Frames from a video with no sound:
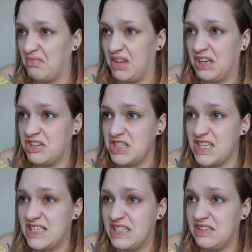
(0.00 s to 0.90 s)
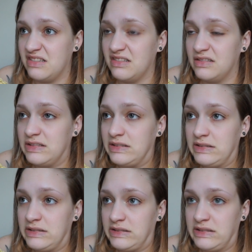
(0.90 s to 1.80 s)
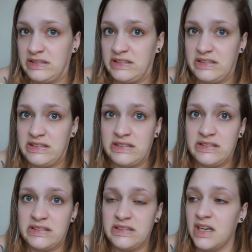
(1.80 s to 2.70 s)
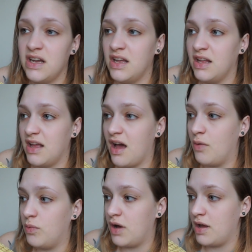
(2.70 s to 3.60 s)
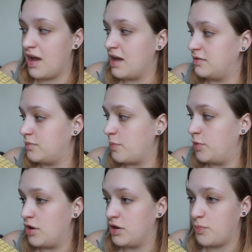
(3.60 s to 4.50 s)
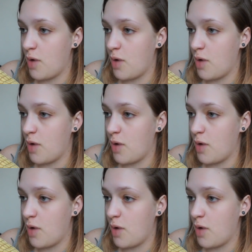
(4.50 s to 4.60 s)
it just isn't. I put it on a